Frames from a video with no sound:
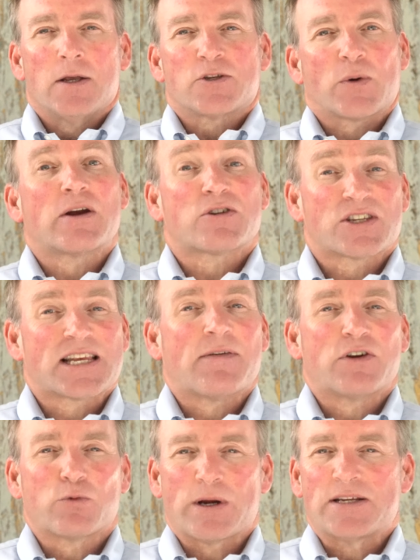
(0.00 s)
So here's
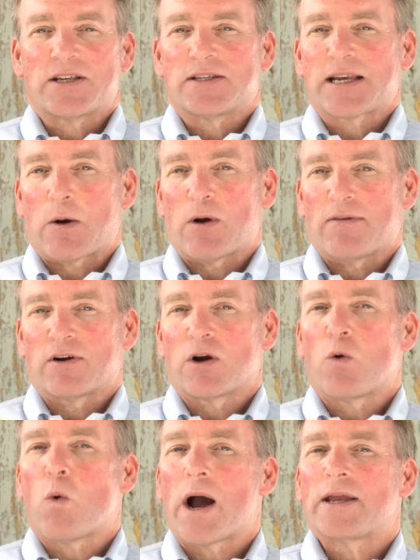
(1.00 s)
7 reasons,
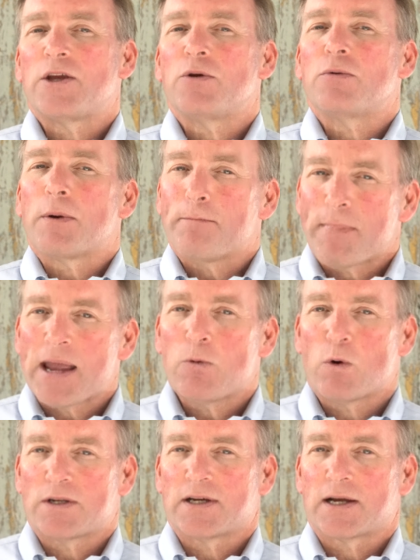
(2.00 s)
however, why you may
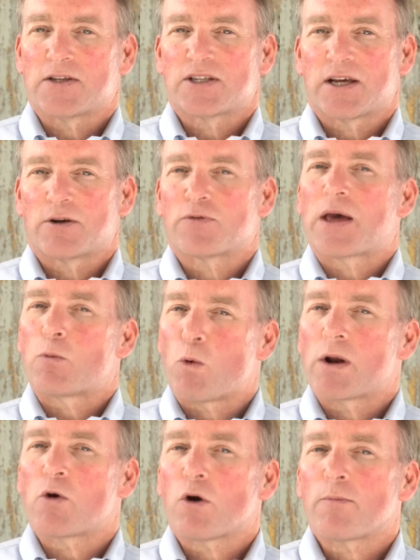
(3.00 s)
want to consider that
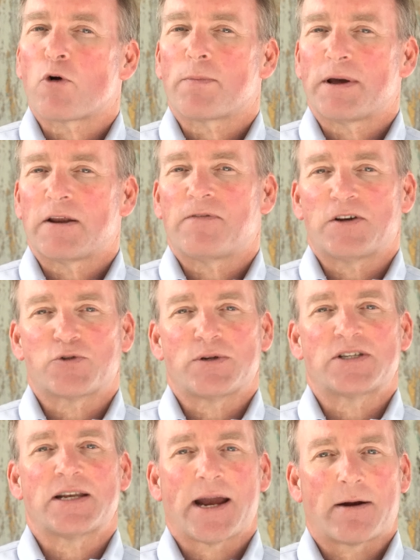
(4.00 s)
one or more
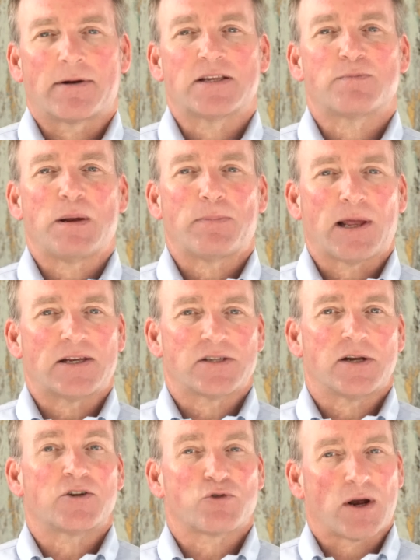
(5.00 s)
beneficiaries' inheritance be
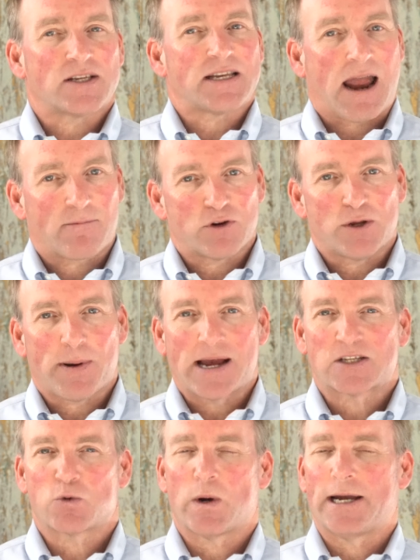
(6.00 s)
placed in a trust after you
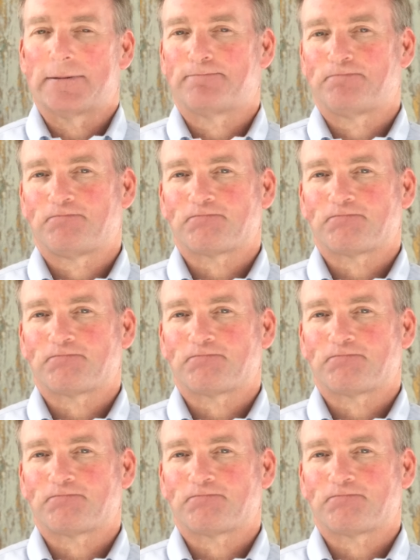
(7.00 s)
pass away.